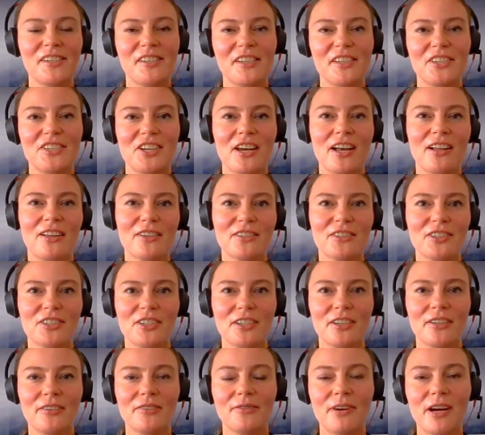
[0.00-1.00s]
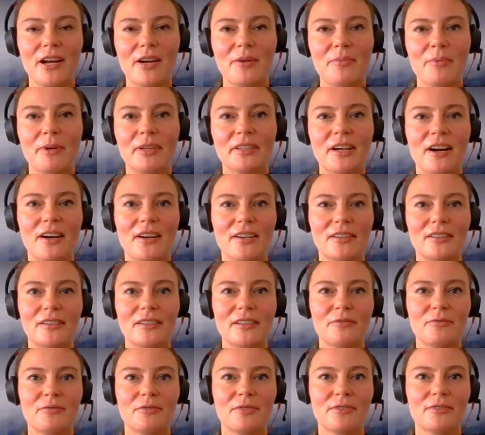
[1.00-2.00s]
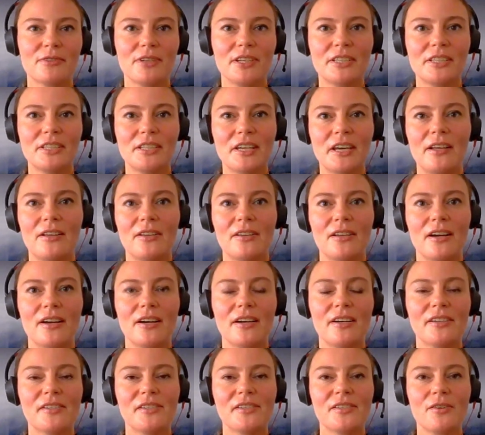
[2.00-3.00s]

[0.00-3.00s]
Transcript: is a challenging environment currently for retail.